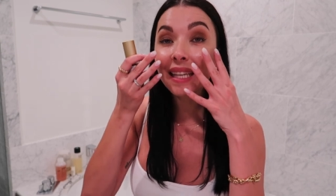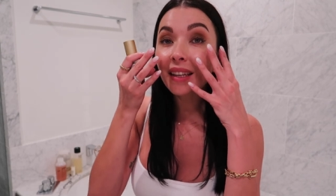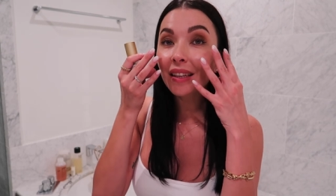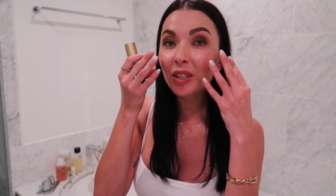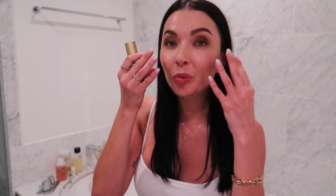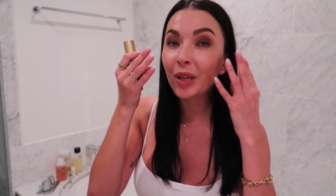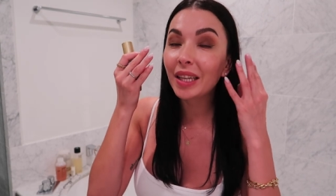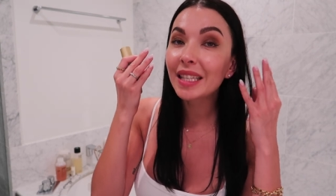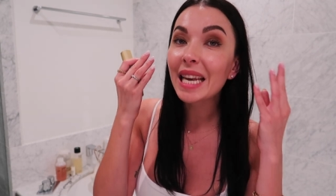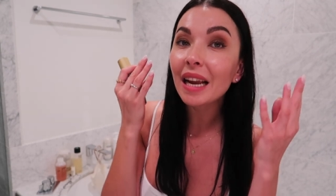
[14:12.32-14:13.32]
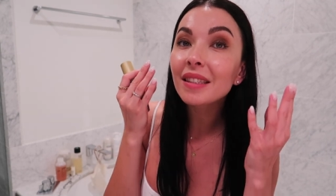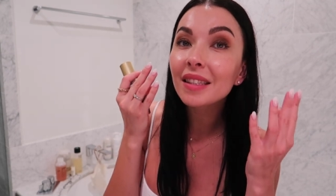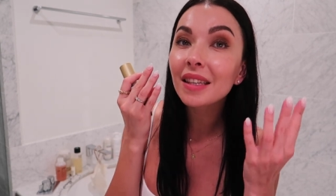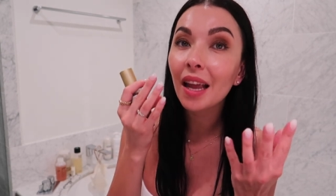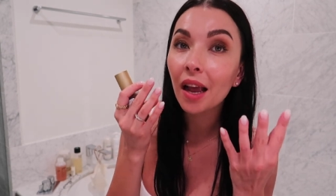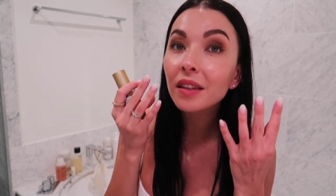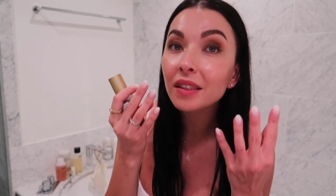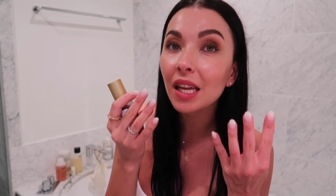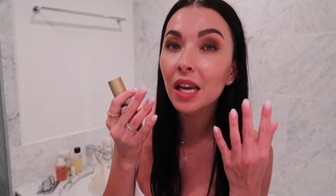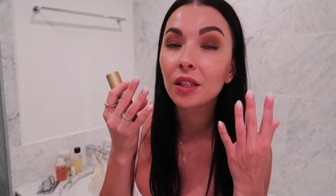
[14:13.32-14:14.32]
skin is being nicely
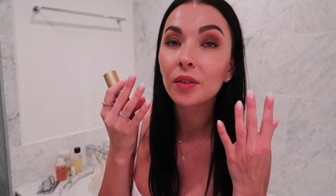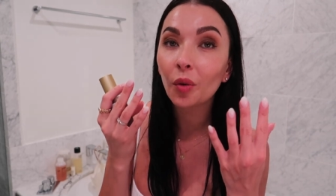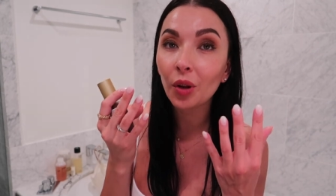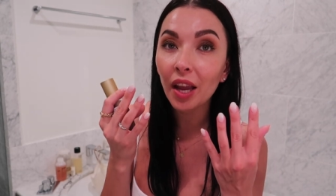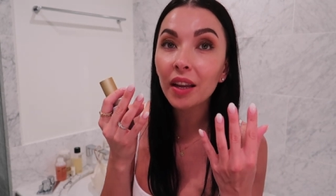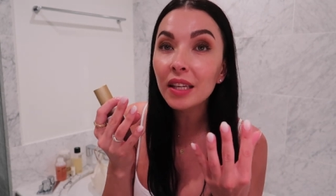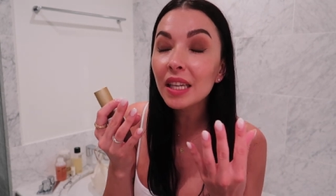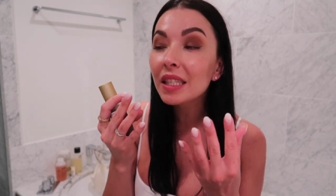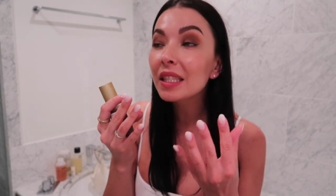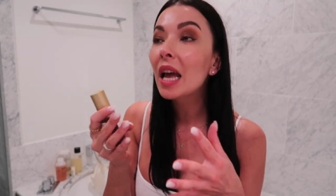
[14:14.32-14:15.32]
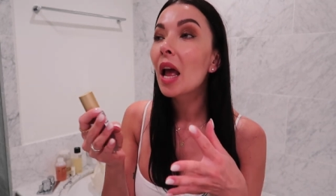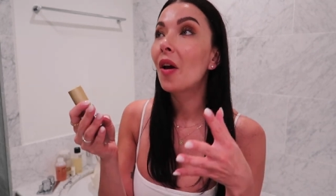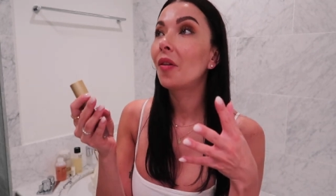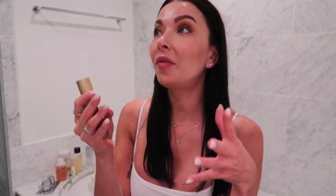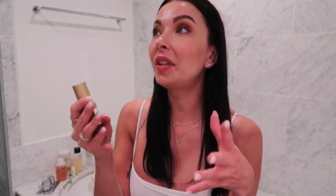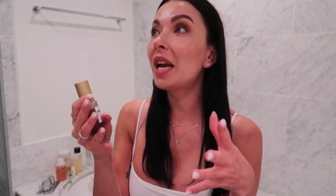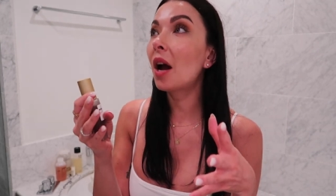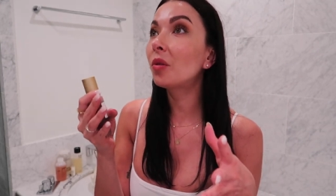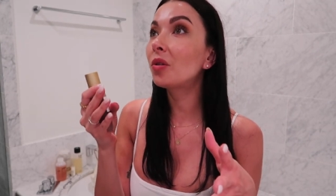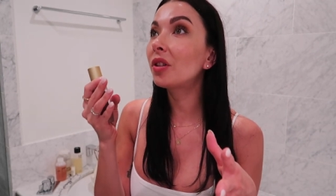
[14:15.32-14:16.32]
healthy exfoliated
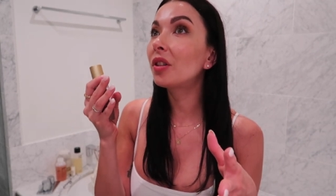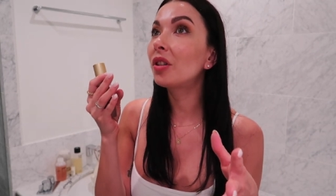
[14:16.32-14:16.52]
without